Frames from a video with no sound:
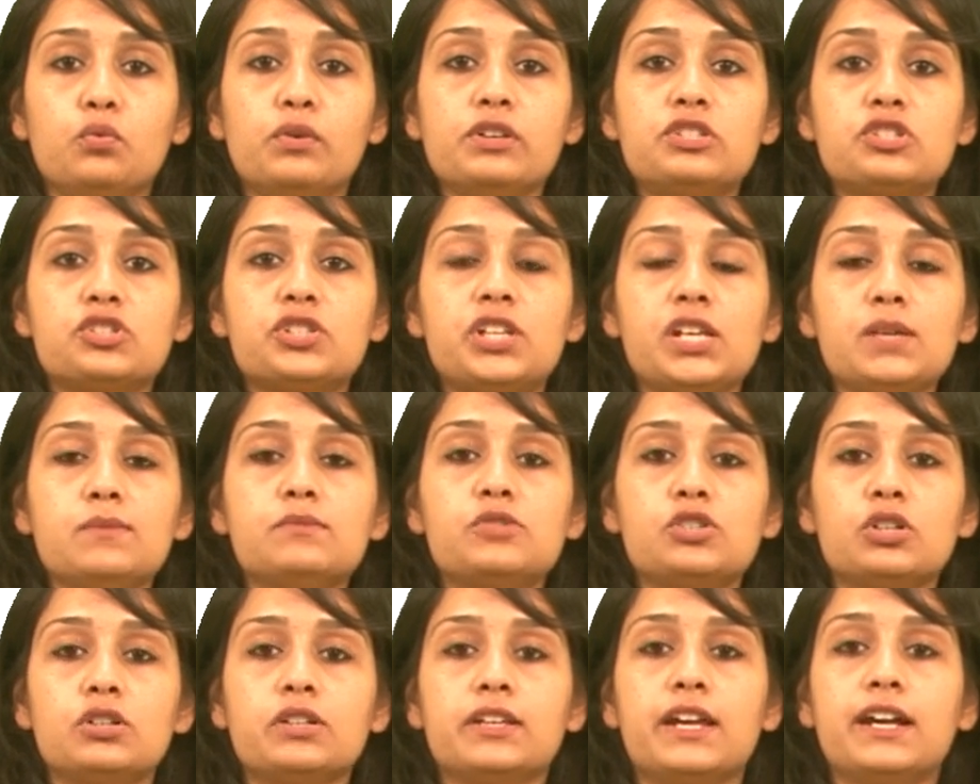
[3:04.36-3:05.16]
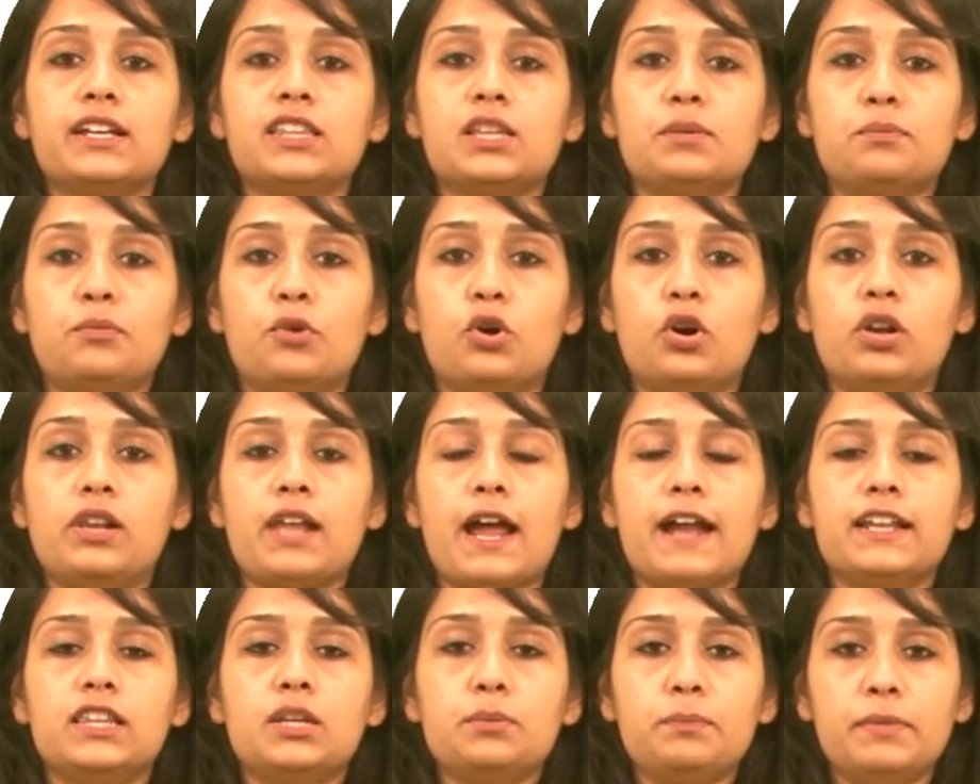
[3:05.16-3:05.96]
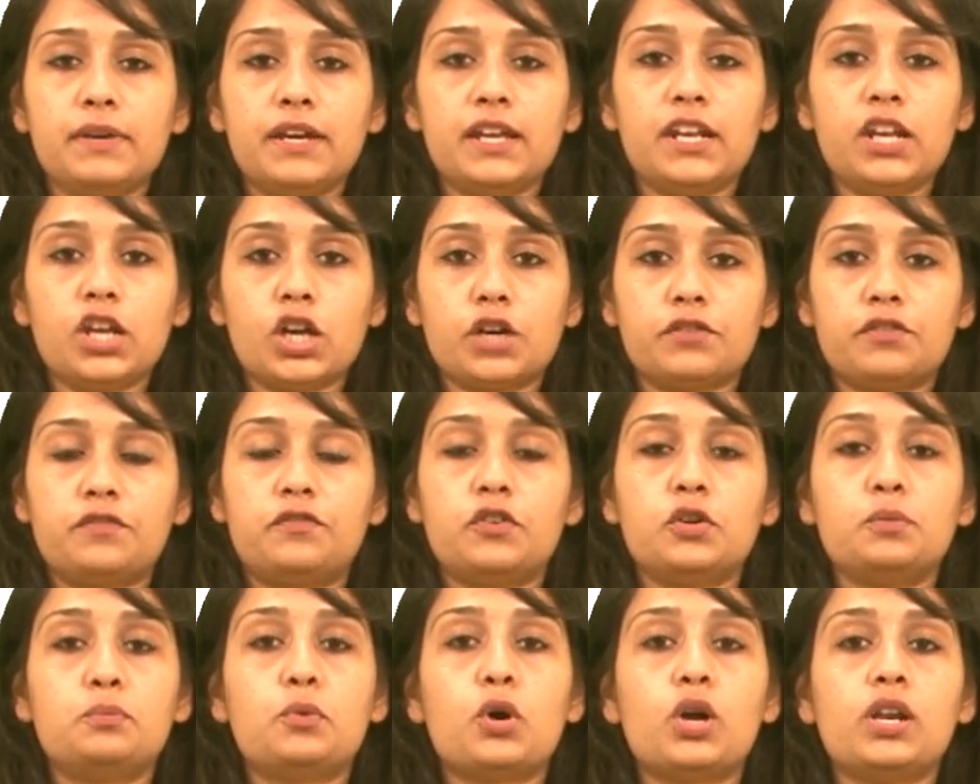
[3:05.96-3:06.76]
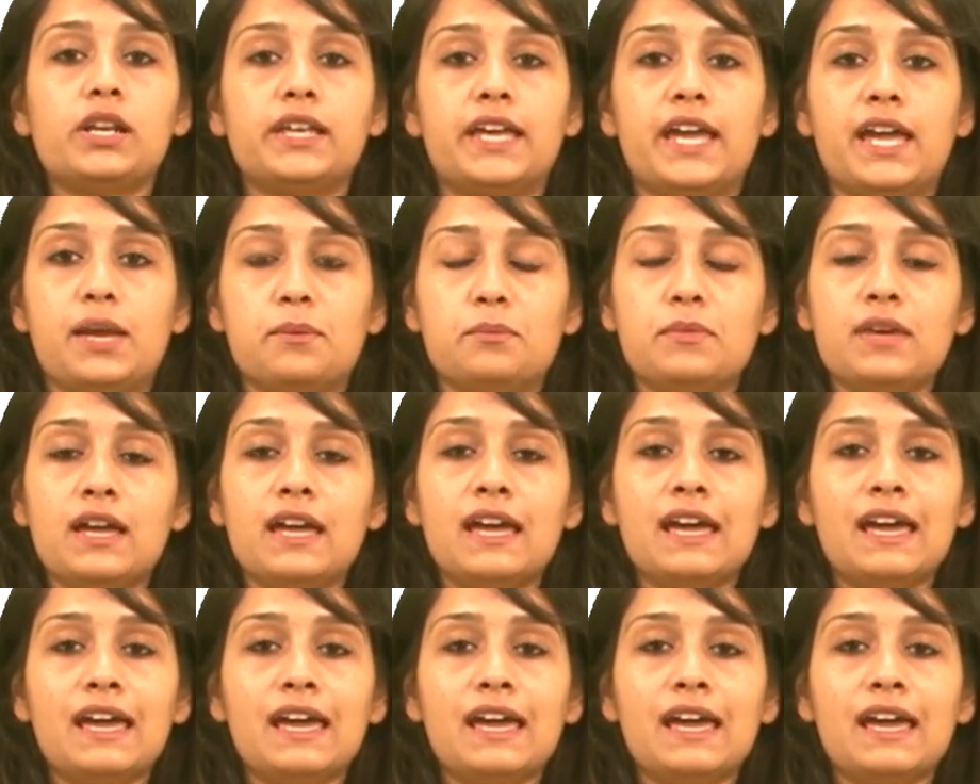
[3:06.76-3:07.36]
which team should get the ball at the beginning of a football game,